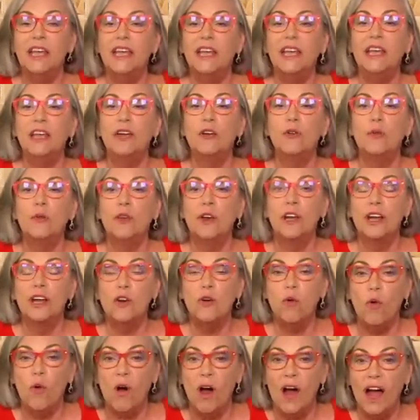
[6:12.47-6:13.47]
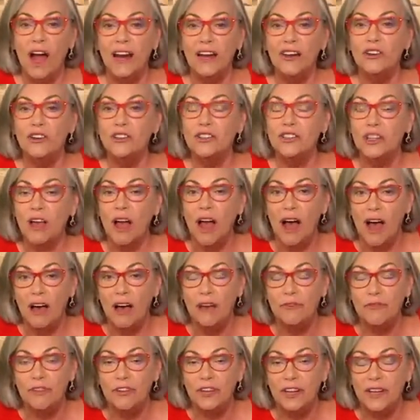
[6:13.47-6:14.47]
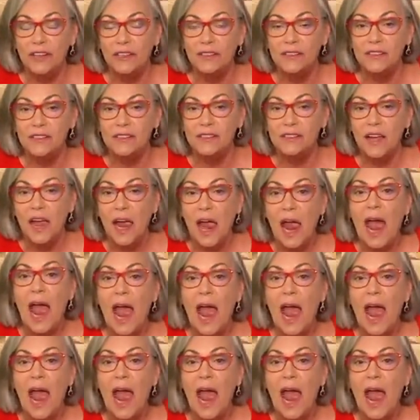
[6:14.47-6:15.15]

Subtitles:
It requires confidence.